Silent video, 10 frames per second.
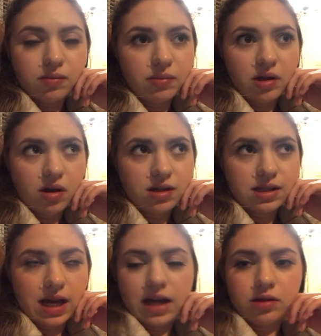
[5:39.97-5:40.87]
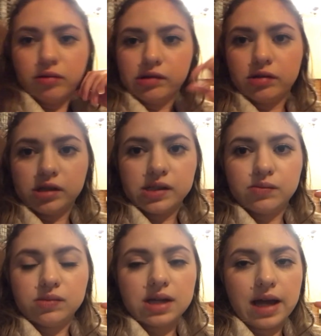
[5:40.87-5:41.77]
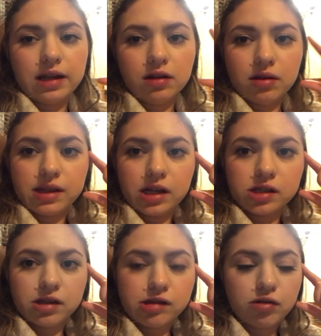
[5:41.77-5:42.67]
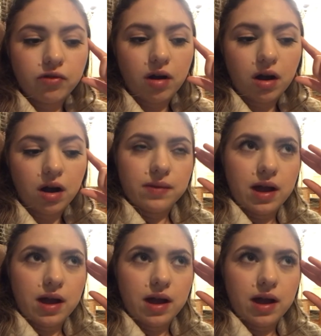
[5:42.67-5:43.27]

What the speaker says: beyond that, and those are just tiny little sections so far,